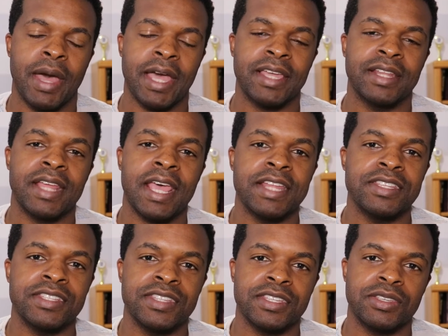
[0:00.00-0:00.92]
Back in
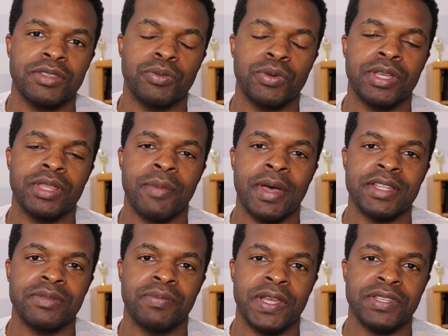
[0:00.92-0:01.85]
1863, the
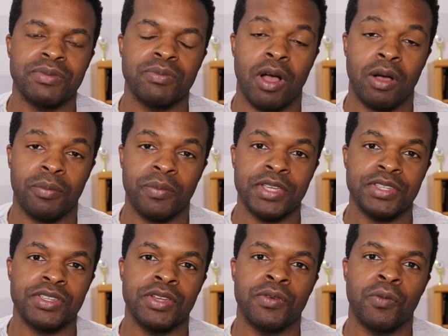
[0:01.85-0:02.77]
Emancipation
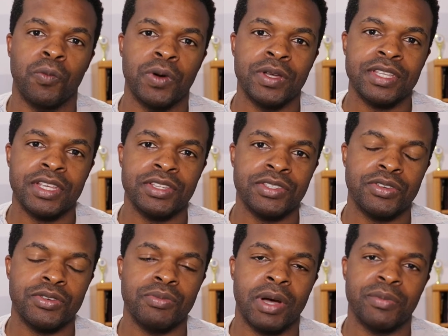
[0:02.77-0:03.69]
Proclamation was
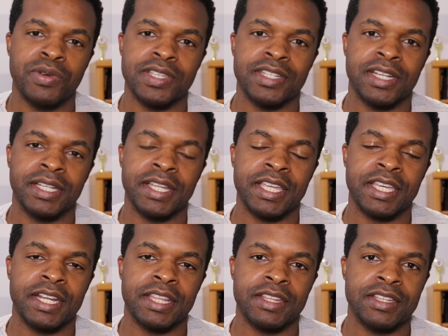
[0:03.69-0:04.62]
issued by President
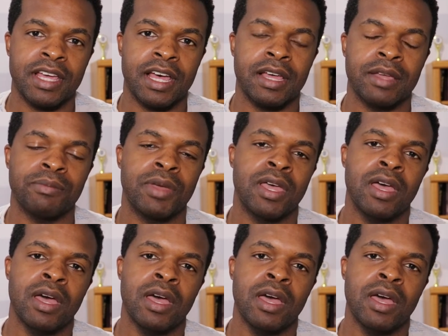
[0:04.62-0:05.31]
Lincoln at the time,